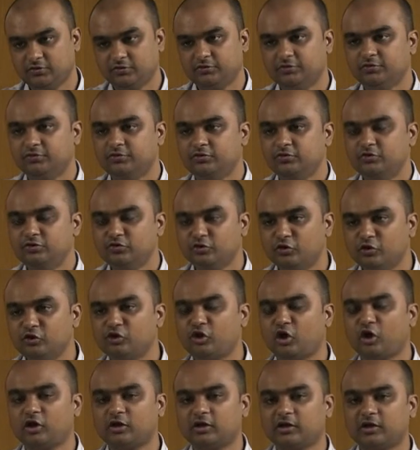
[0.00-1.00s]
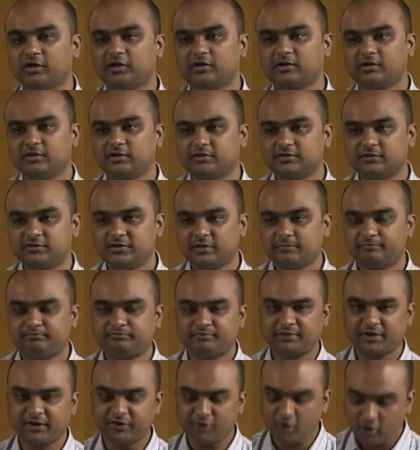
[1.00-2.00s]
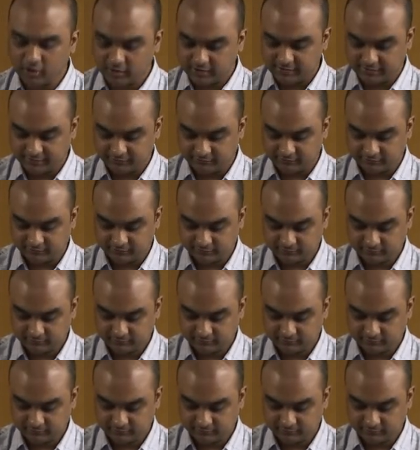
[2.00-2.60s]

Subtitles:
no longer the prerogative